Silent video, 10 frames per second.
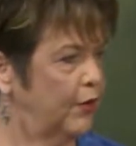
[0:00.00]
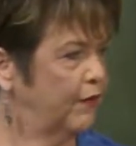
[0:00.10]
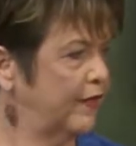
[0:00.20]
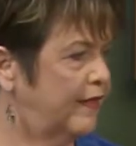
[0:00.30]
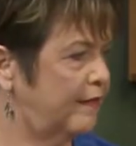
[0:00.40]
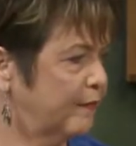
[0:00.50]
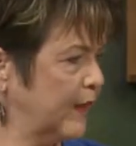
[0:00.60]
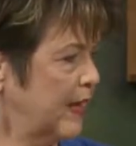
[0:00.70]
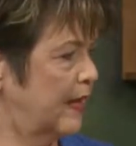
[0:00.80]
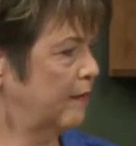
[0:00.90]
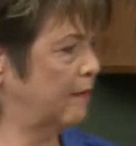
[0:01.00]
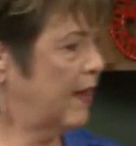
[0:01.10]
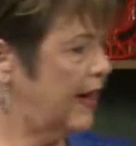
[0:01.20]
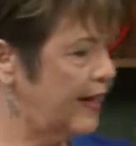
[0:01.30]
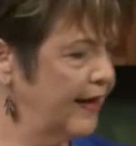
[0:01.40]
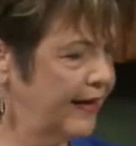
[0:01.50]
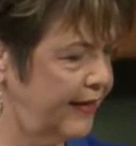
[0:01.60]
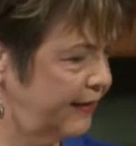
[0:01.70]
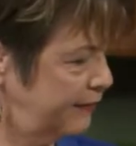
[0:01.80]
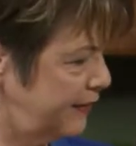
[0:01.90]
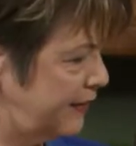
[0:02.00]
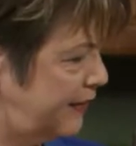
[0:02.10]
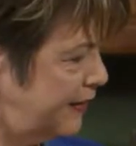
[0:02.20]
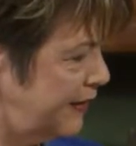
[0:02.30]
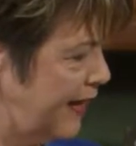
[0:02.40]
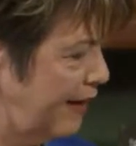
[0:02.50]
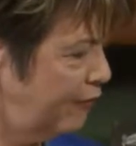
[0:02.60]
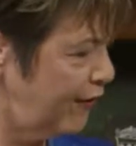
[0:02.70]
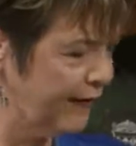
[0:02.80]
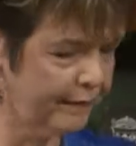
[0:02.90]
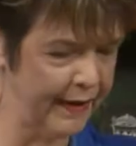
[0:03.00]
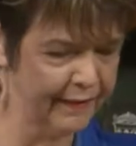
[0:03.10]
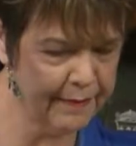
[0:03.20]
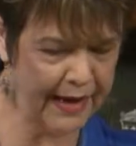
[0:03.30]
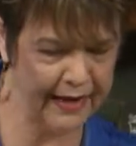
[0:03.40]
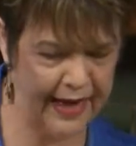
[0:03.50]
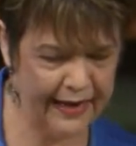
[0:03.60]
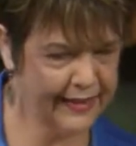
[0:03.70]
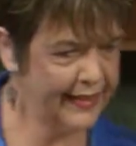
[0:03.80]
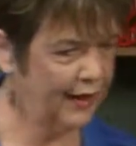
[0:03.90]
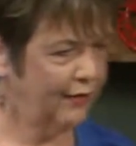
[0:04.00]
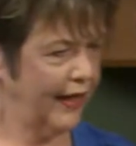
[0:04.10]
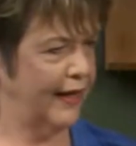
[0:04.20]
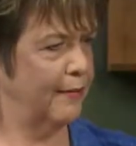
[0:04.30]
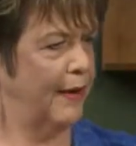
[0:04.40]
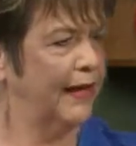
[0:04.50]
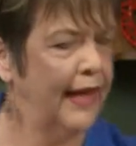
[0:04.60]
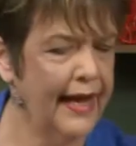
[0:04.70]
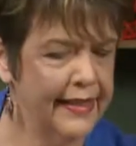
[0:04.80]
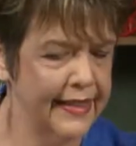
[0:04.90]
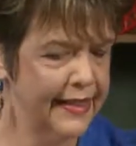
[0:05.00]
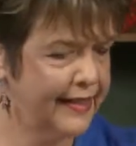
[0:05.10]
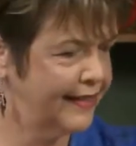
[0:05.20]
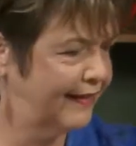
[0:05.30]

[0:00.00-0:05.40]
move my Life Recipes and my glasses. I don't think I need my glasses.